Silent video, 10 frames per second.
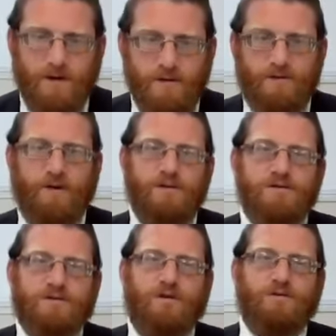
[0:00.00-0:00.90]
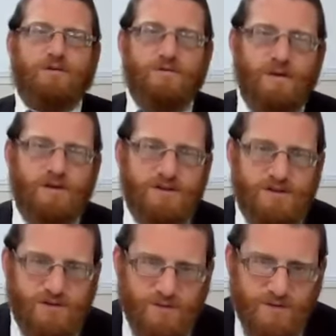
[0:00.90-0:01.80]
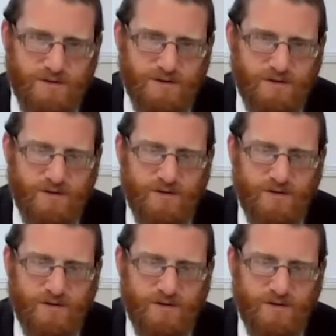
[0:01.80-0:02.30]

The Torah is talking to religious Jews.